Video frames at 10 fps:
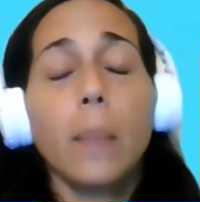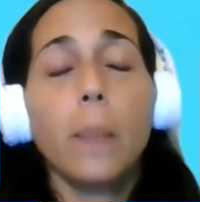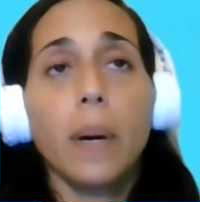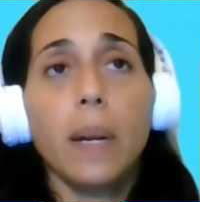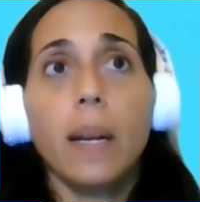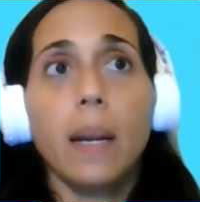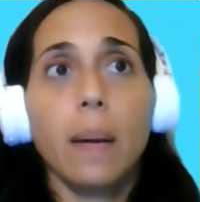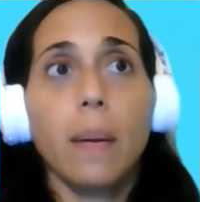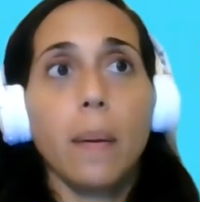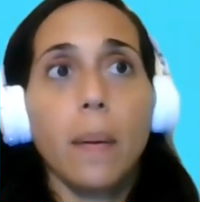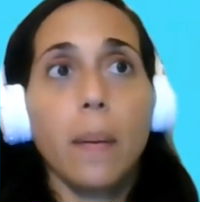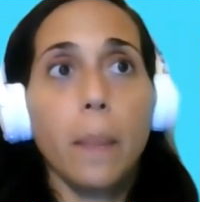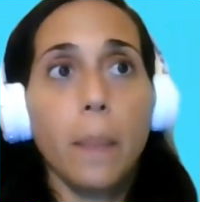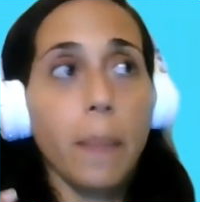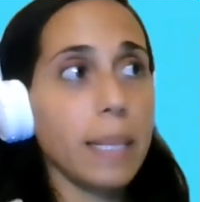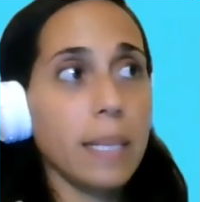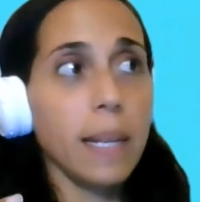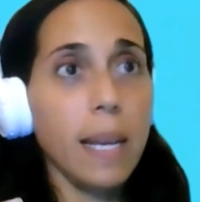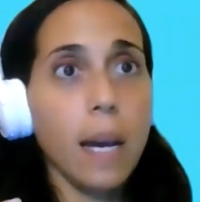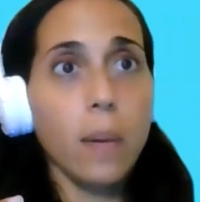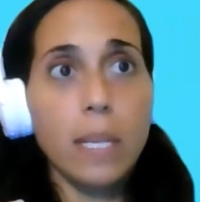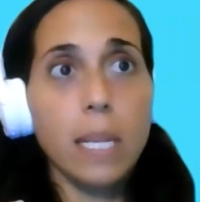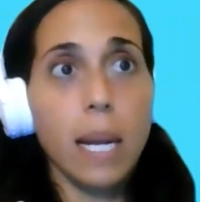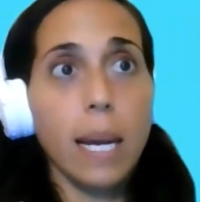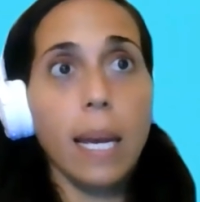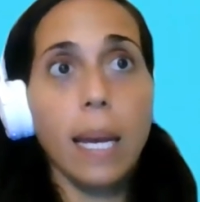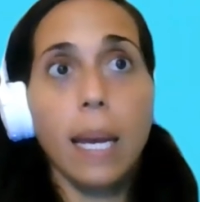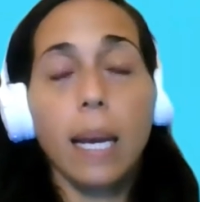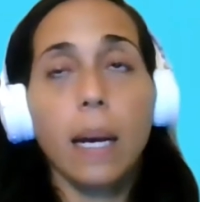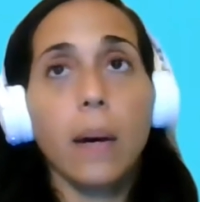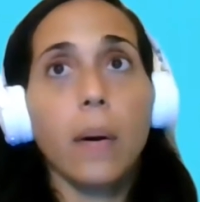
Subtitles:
But mentally I was like,